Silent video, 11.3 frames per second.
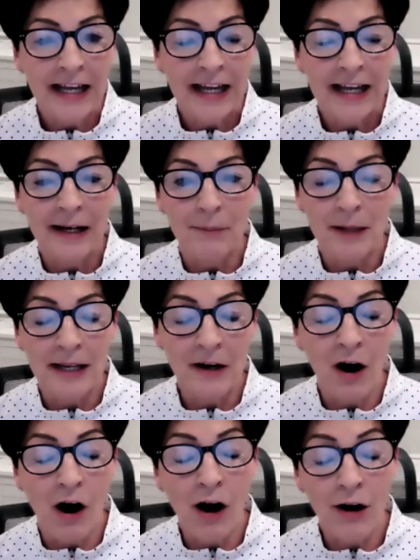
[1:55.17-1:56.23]
in
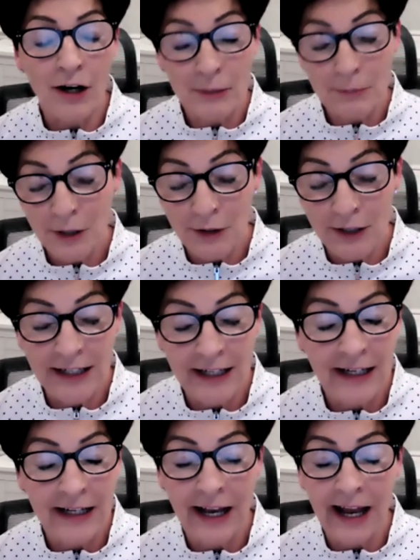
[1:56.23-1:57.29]
our
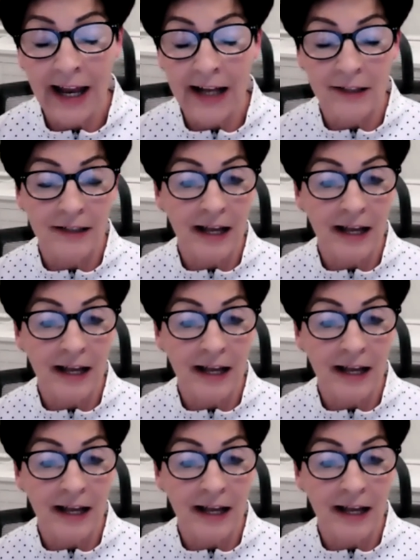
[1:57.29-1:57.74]
community and,